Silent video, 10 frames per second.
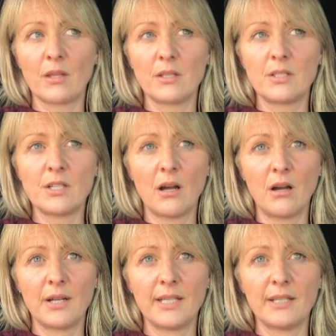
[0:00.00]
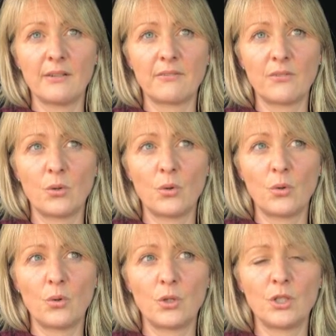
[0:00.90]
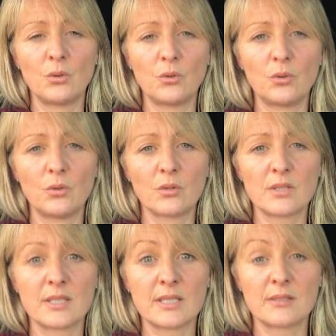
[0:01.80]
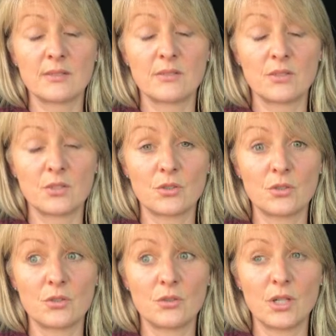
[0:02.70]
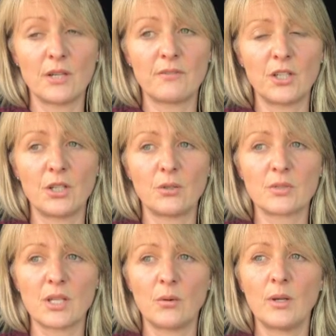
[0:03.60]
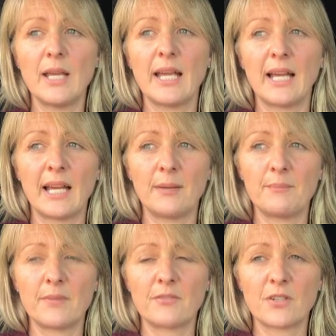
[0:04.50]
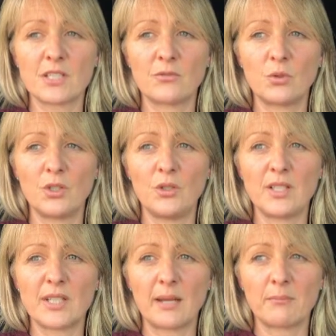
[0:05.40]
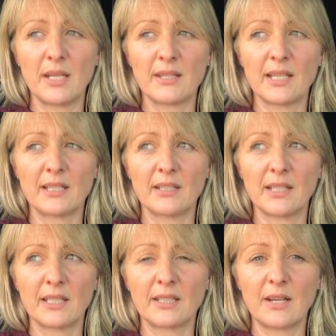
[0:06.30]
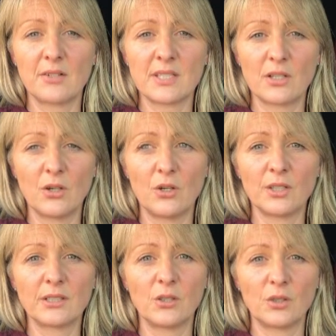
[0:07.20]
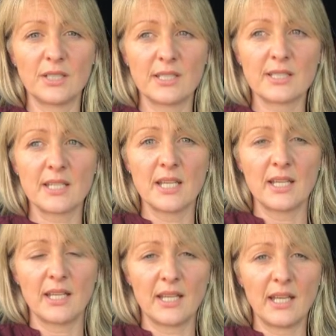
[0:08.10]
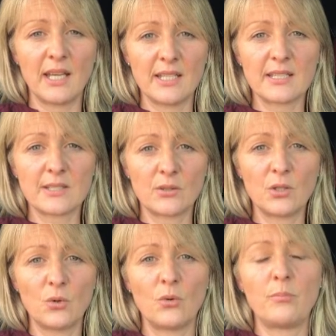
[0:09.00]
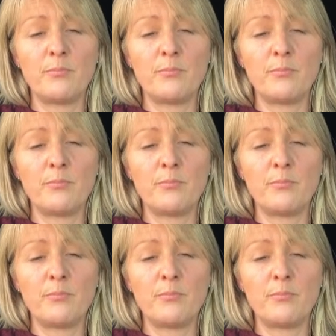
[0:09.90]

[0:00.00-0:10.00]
die for your to die for you. So first of all, you need to admit that there is a God, and God is the all